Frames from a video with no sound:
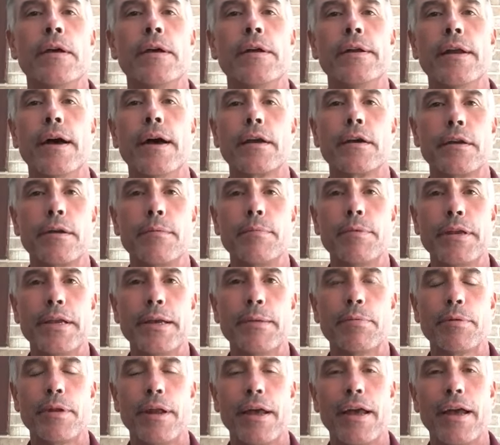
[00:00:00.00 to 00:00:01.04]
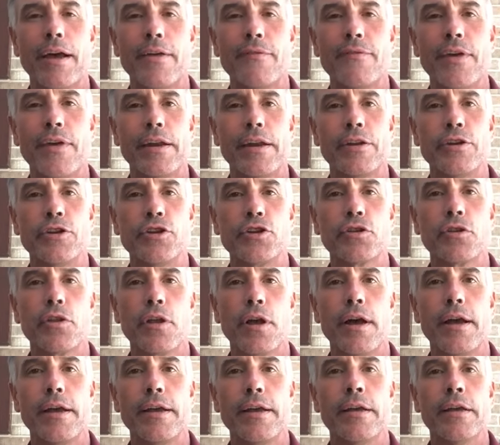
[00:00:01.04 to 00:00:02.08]
Not going to be able to have that in
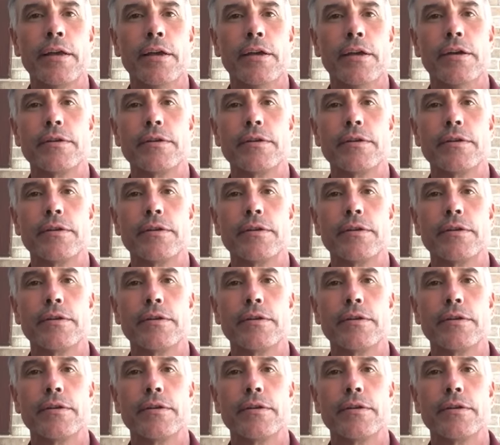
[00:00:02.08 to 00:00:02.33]
July